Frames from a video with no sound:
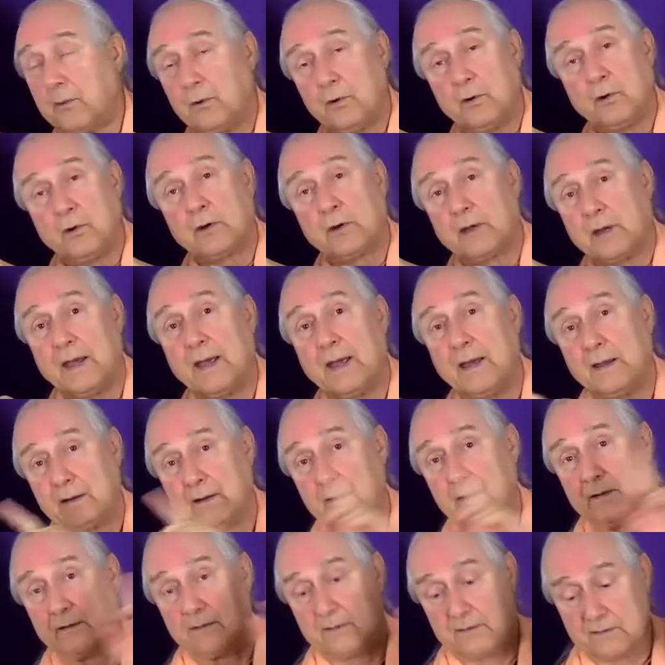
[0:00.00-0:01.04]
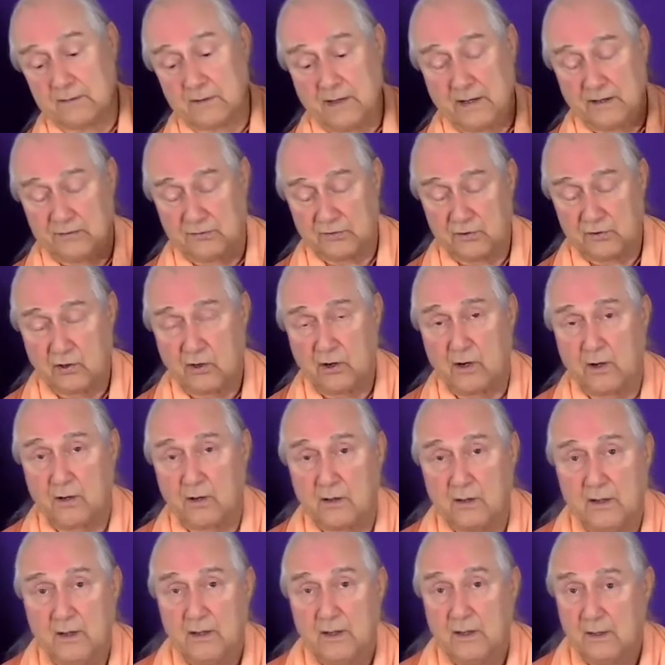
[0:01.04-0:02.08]
looking at this last chart,
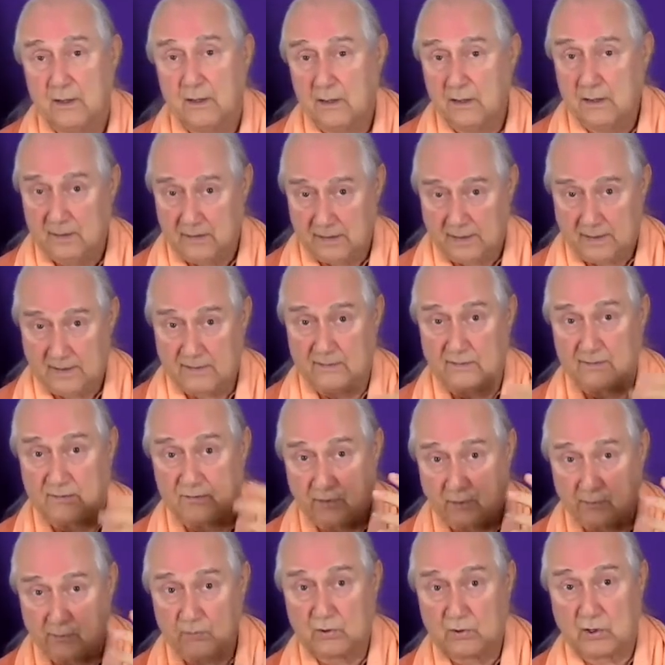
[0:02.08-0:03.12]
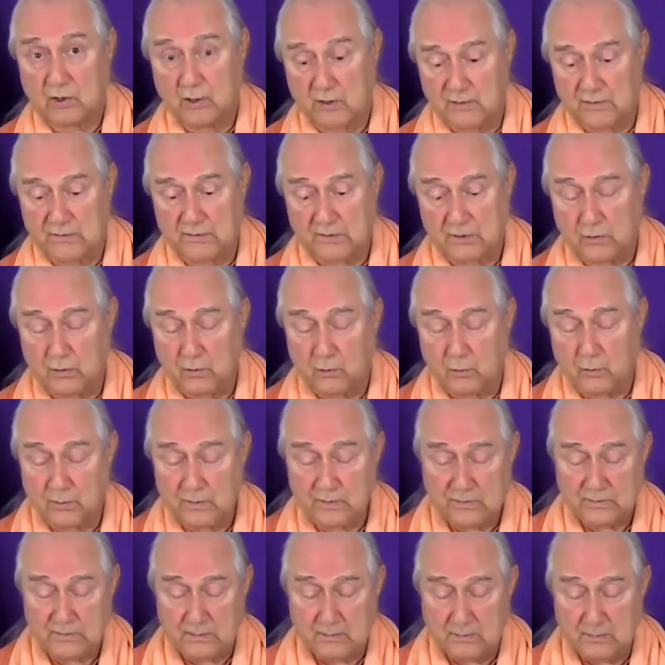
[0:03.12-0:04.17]
and the samskaras that go
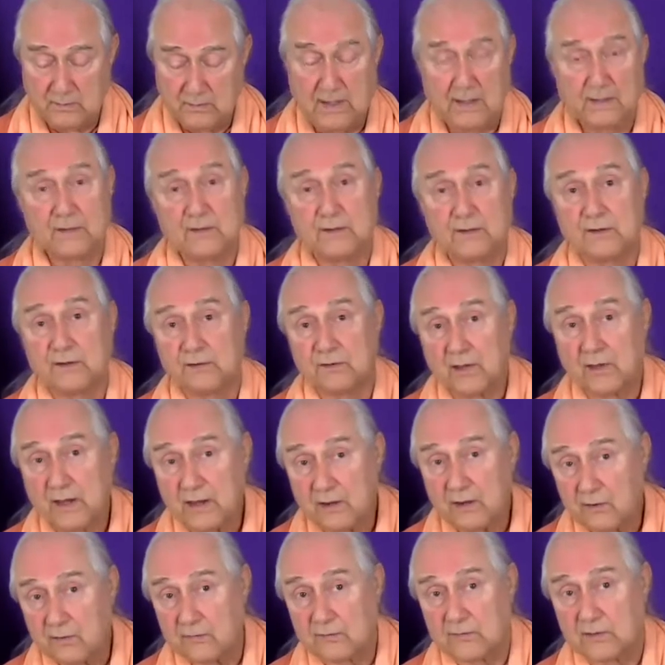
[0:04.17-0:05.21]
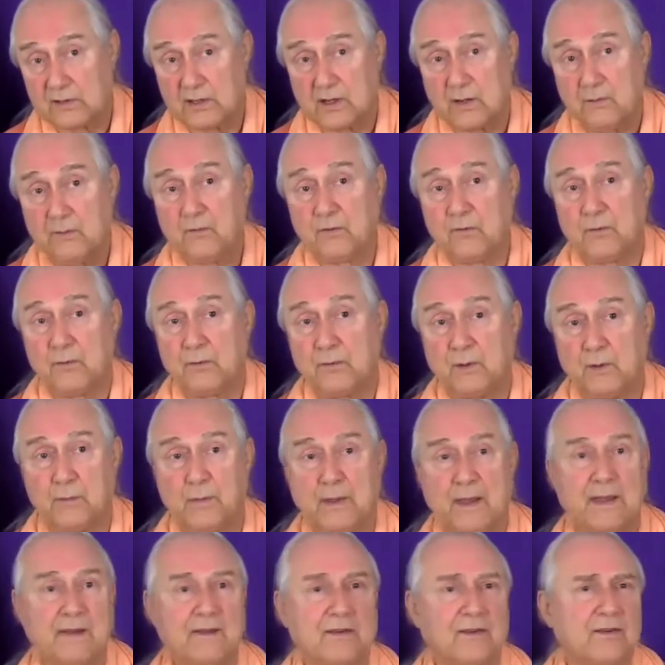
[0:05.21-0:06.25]
with them, and the desires that come from them,
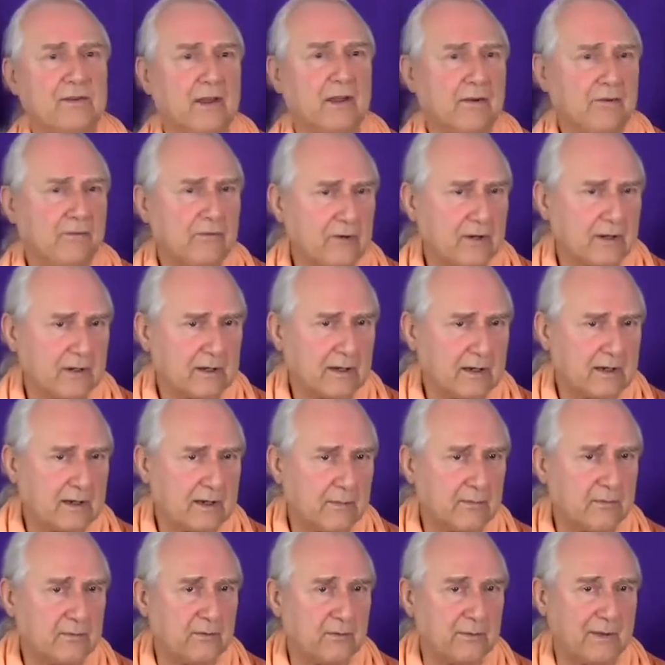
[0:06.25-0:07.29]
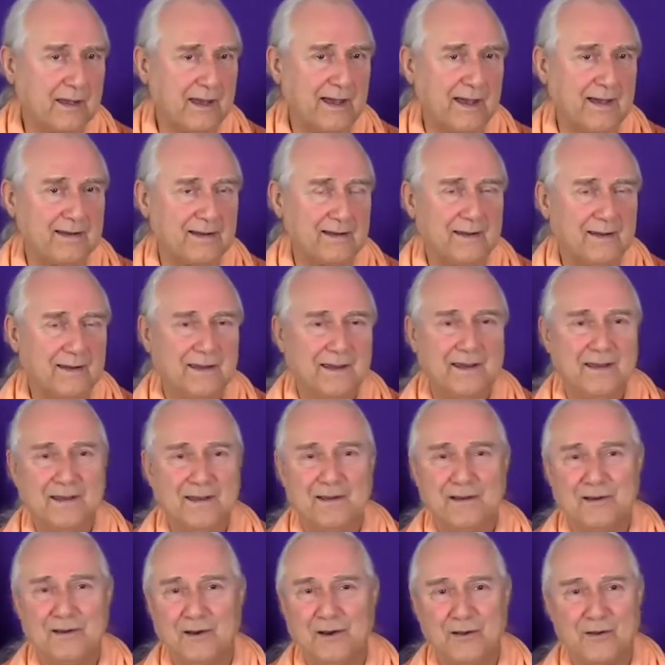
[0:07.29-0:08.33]
and the suffering that comes from that.
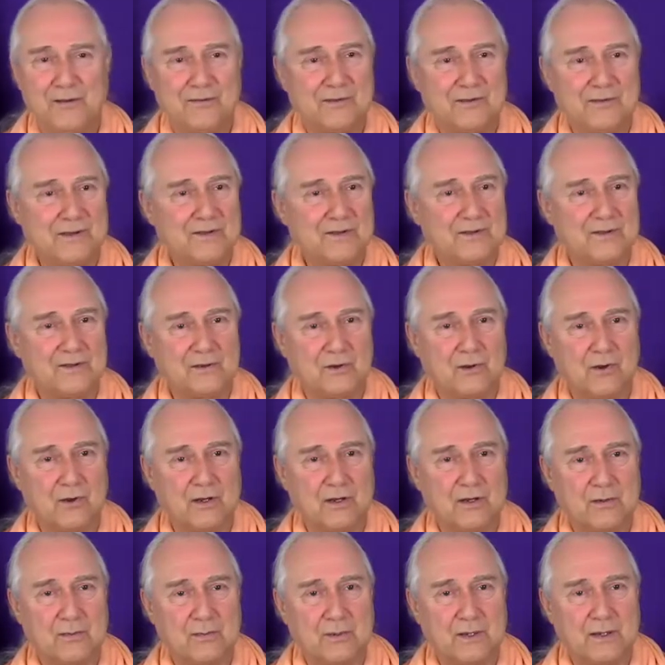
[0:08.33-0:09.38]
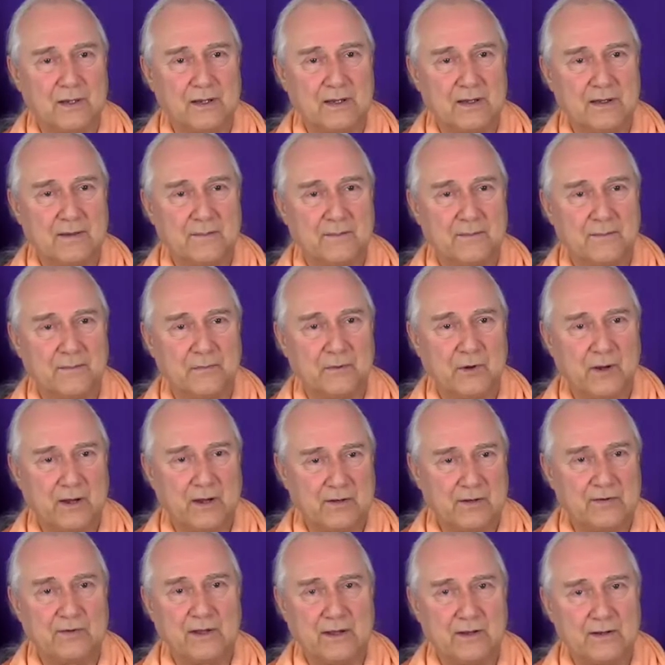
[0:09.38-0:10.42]
All of this is going to be
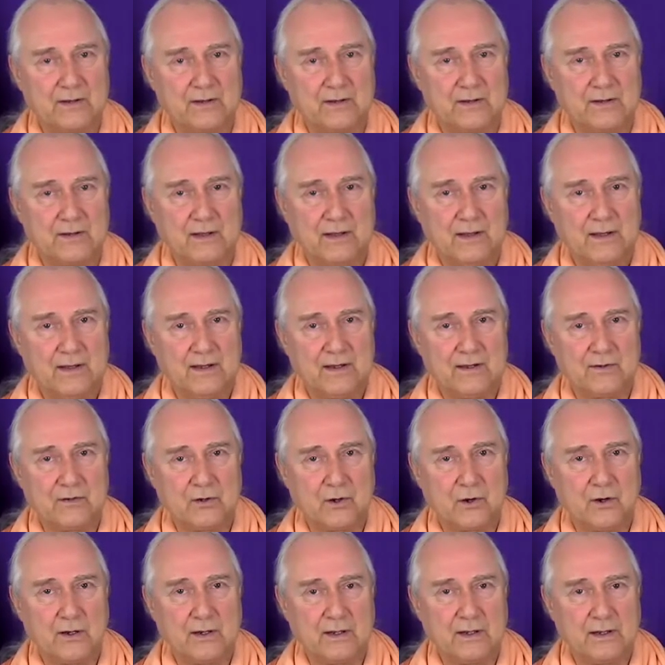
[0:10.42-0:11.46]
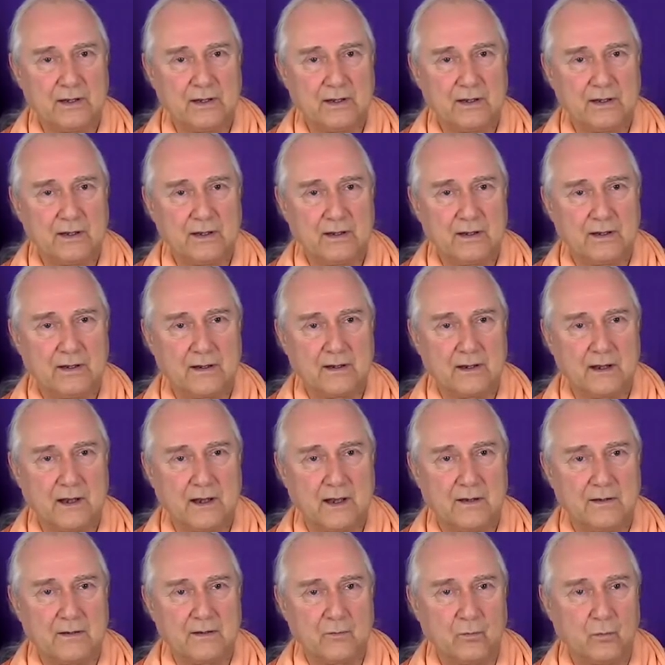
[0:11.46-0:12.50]
transcended. He's already
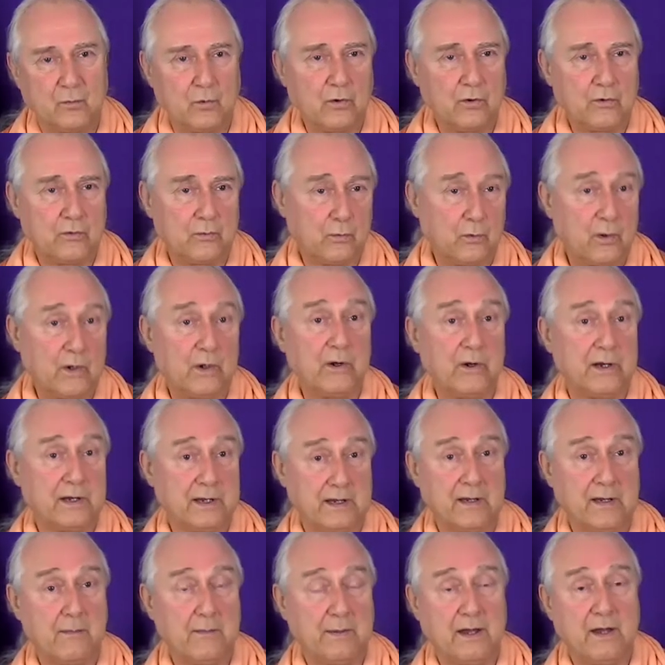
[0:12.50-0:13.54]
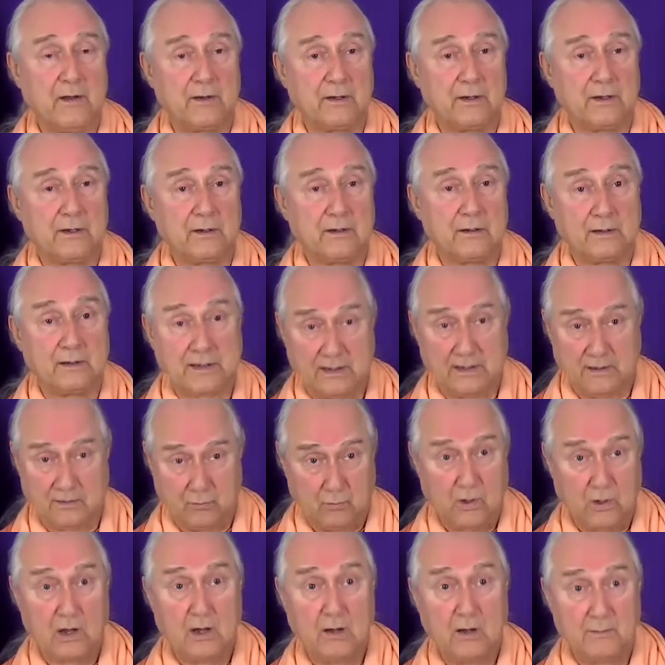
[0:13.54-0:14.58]
gotten world weary about it, like
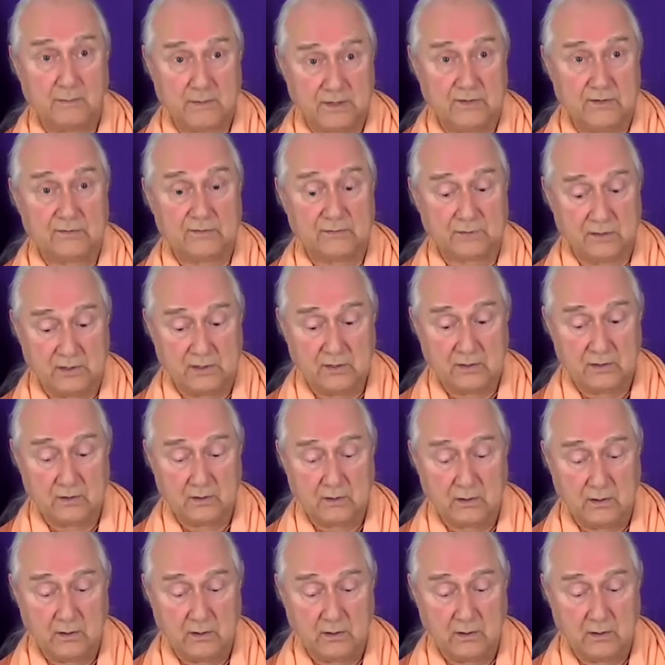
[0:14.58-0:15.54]
Ram is here.